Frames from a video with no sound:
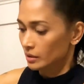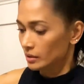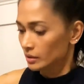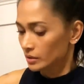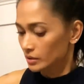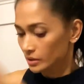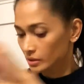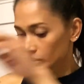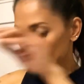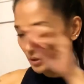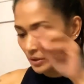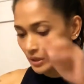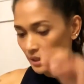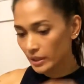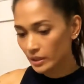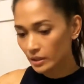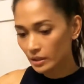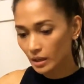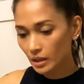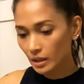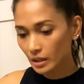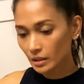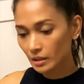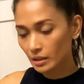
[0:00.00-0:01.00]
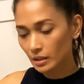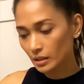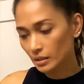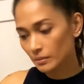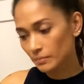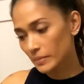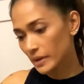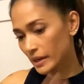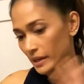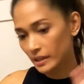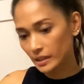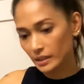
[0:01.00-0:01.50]
So here are
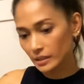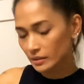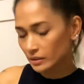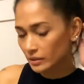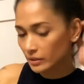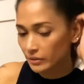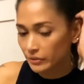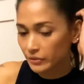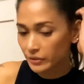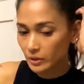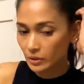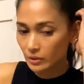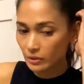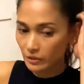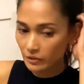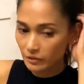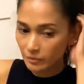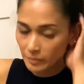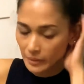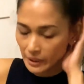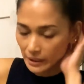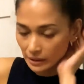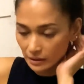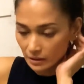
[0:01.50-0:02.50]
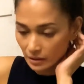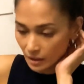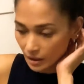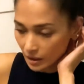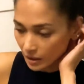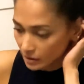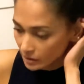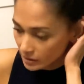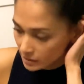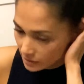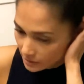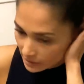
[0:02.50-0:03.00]
my few of my
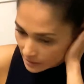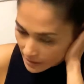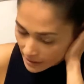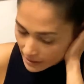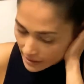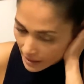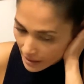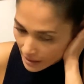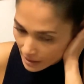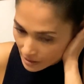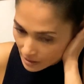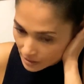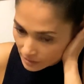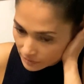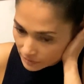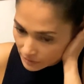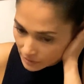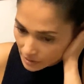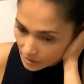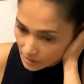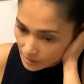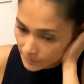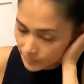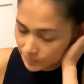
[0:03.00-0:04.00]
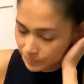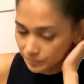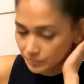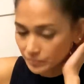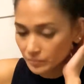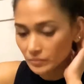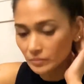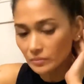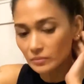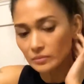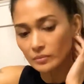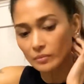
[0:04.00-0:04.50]
Glocks that I have.
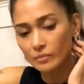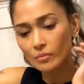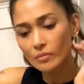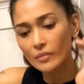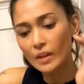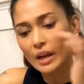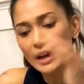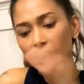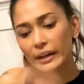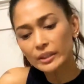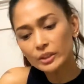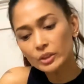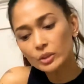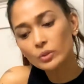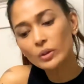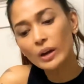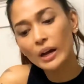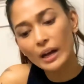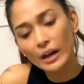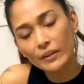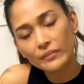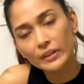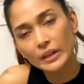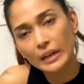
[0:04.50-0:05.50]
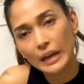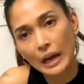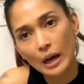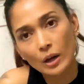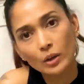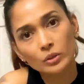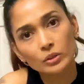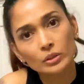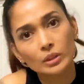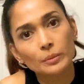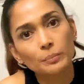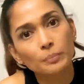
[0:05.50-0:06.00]
I do have the
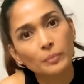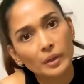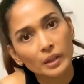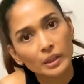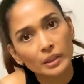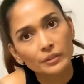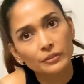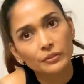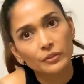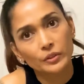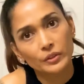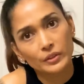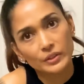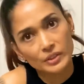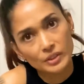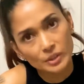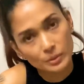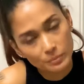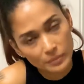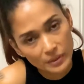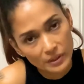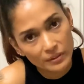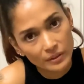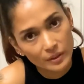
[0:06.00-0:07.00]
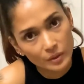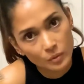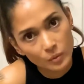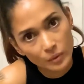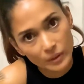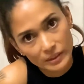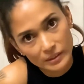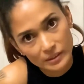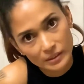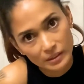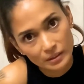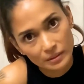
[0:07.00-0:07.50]
counterpart for the Smith &
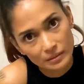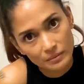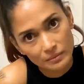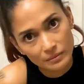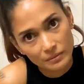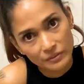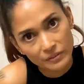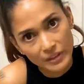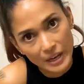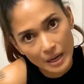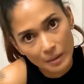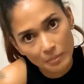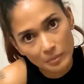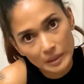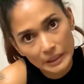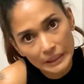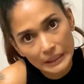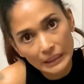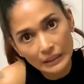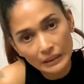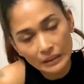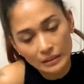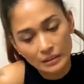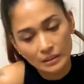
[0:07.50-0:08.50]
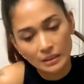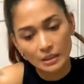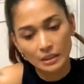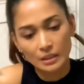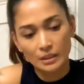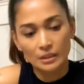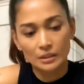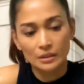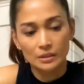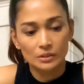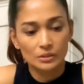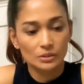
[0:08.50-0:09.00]
Wesson family.
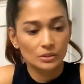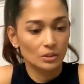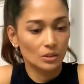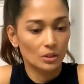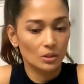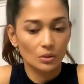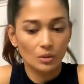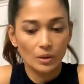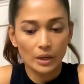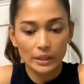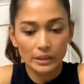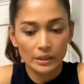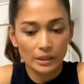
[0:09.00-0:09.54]
So